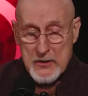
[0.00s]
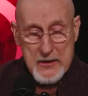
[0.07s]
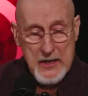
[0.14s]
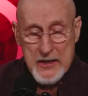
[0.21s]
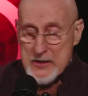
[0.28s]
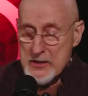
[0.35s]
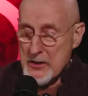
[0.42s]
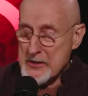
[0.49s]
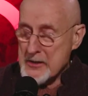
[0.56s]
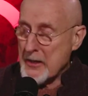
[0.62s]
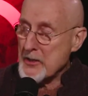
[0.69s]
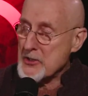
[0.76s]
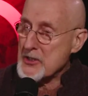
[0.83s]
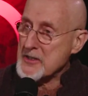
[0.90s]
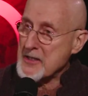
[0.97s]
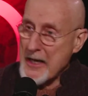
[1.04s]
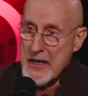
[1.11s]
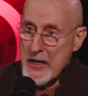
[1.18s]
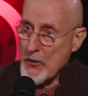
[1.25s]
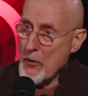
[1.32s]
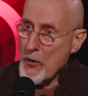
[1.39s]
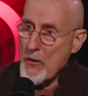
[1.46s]
Dennis Kucinich is a
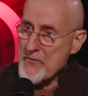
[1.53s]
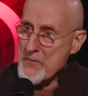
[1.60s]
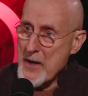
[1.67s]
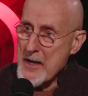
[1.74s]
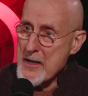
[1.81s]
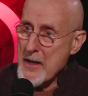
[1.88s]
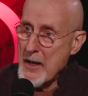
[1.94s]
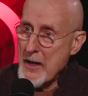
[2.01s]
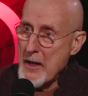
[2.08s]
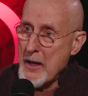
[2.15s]
hero of mine.